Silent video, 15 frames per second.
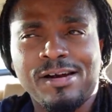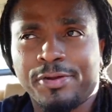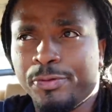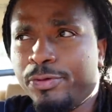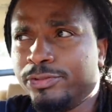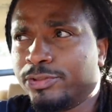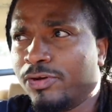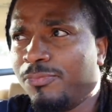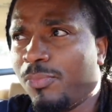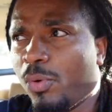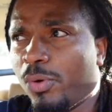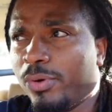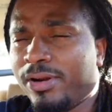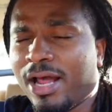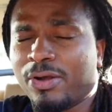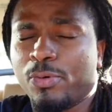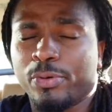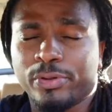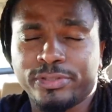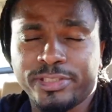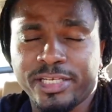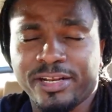You deserve more than I caught
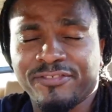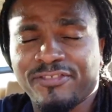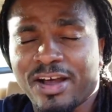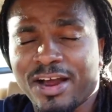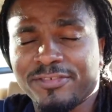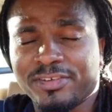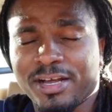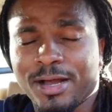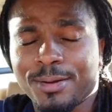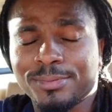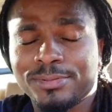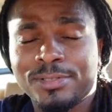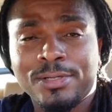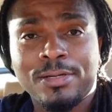her cheating five times.